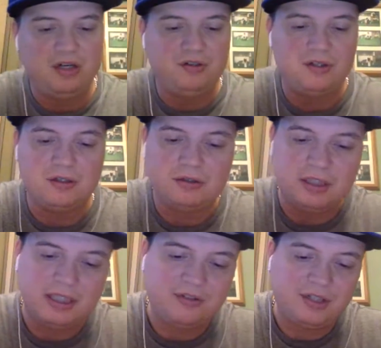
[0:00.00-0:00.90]
So,
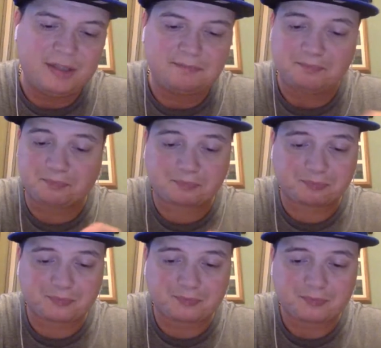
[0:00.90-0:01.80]
like I said,
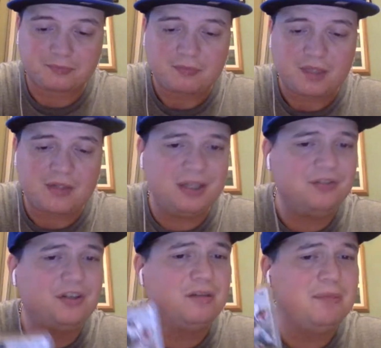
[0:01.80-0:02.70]

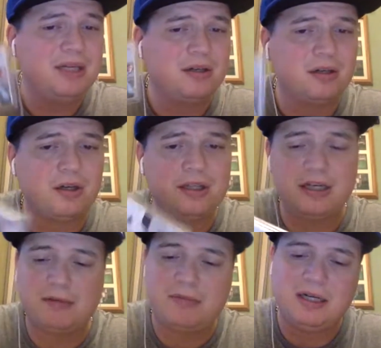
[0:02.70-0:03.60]
this could be a card
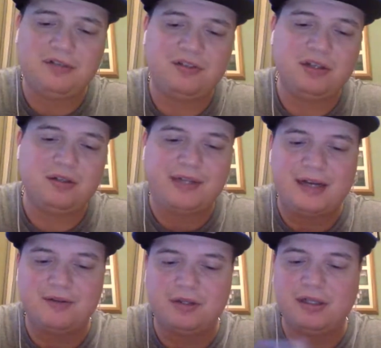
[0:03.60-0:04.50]
that I might sell
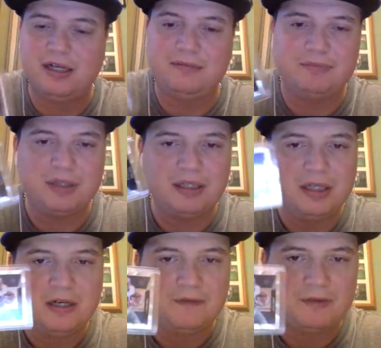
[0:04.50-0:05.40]
down the line, but
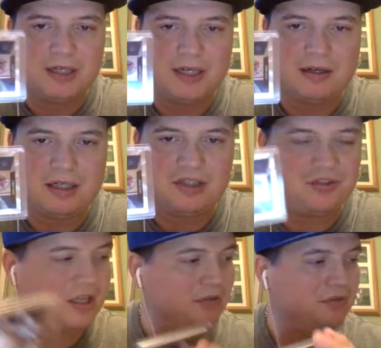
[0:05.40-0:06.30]
for now, I
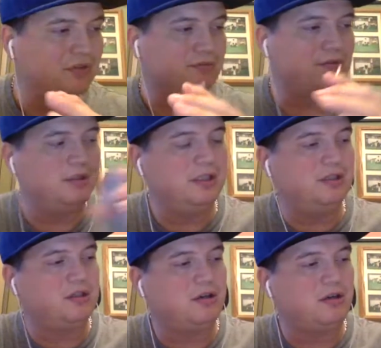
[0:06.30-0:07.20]
just thought it was a really
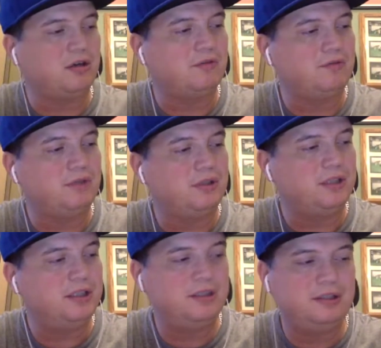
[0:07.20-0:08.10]
good card,
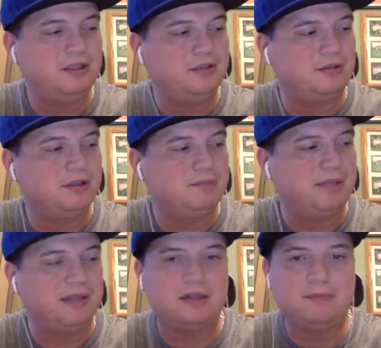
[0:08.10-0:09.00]
really, good
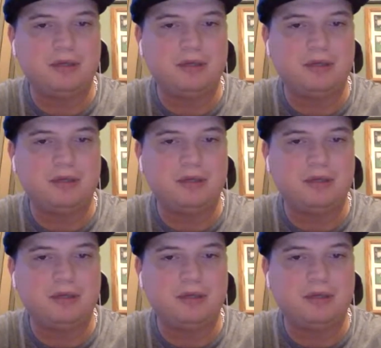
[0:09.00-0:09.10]
pickup.